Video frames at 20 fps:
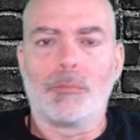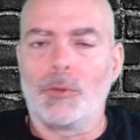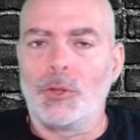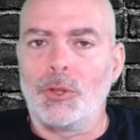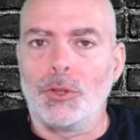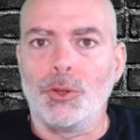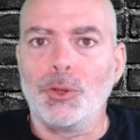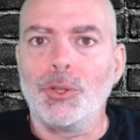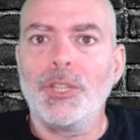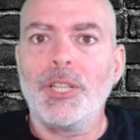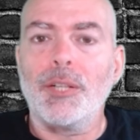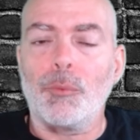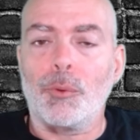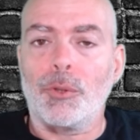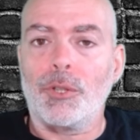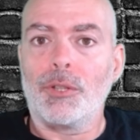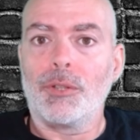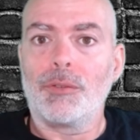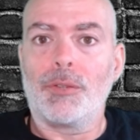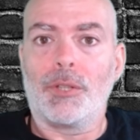You can get
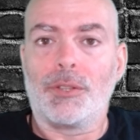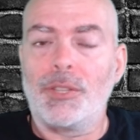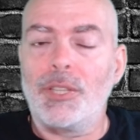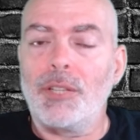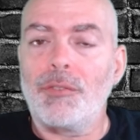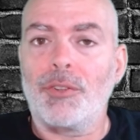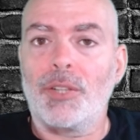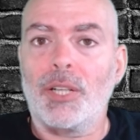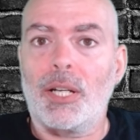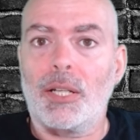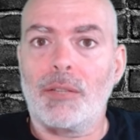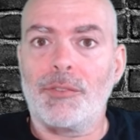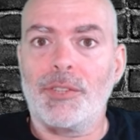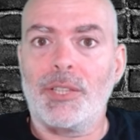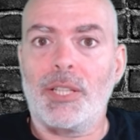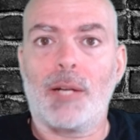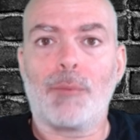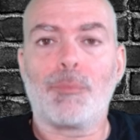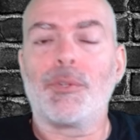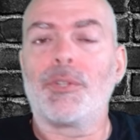a different kind of
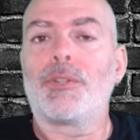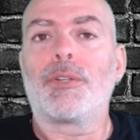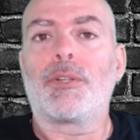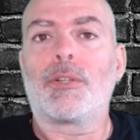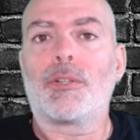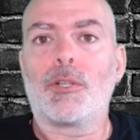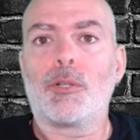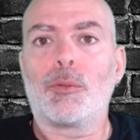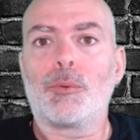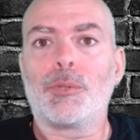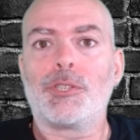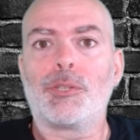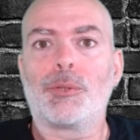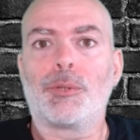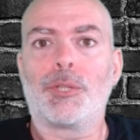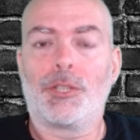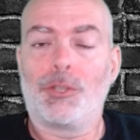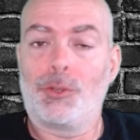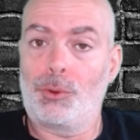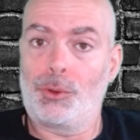adapter that'll go
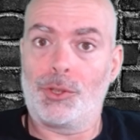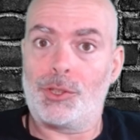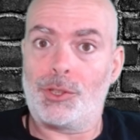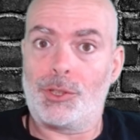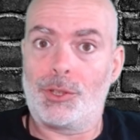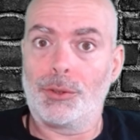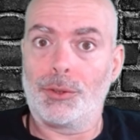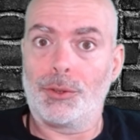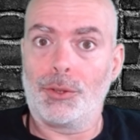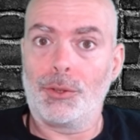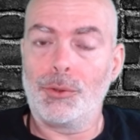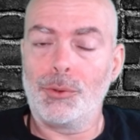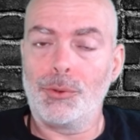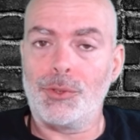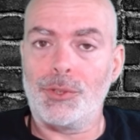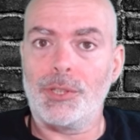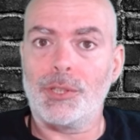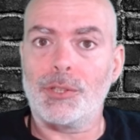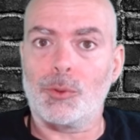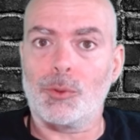into it, and you can still
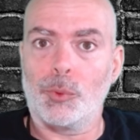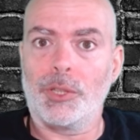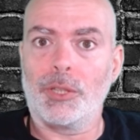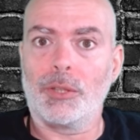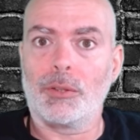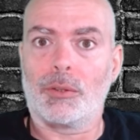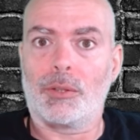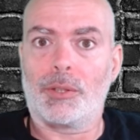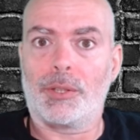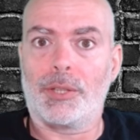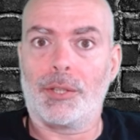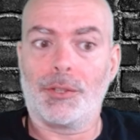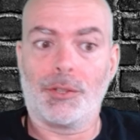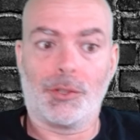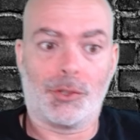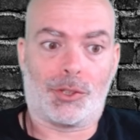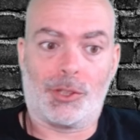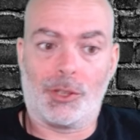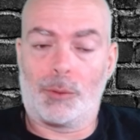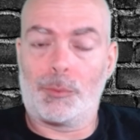use this wheel on there, and
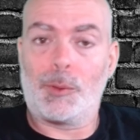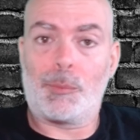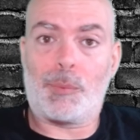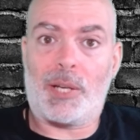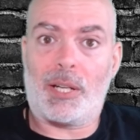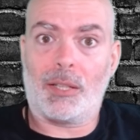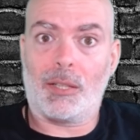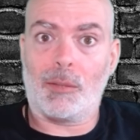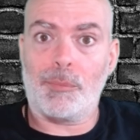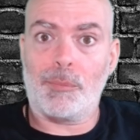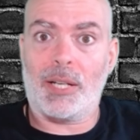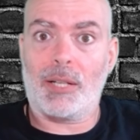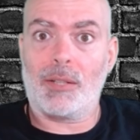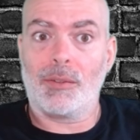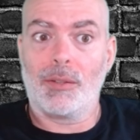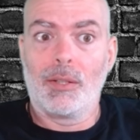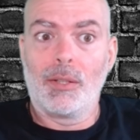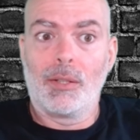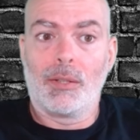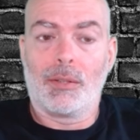you'll still be paying
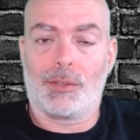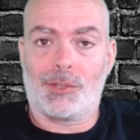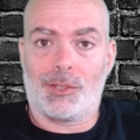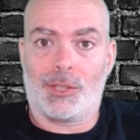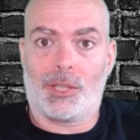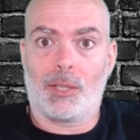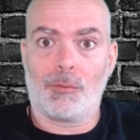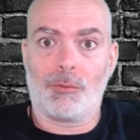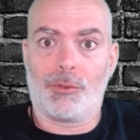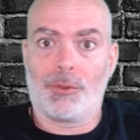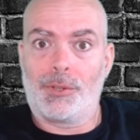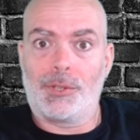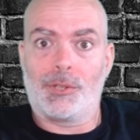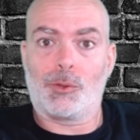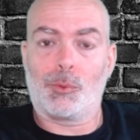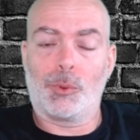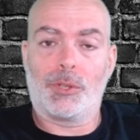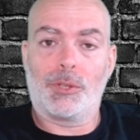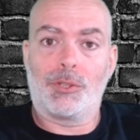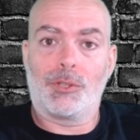about the same for
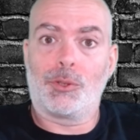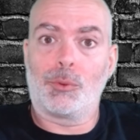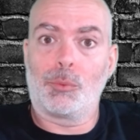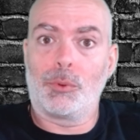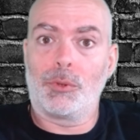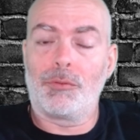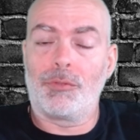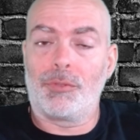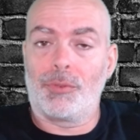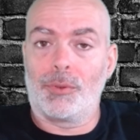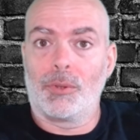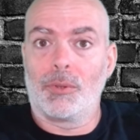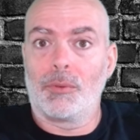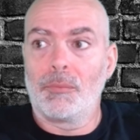this wheel as you would for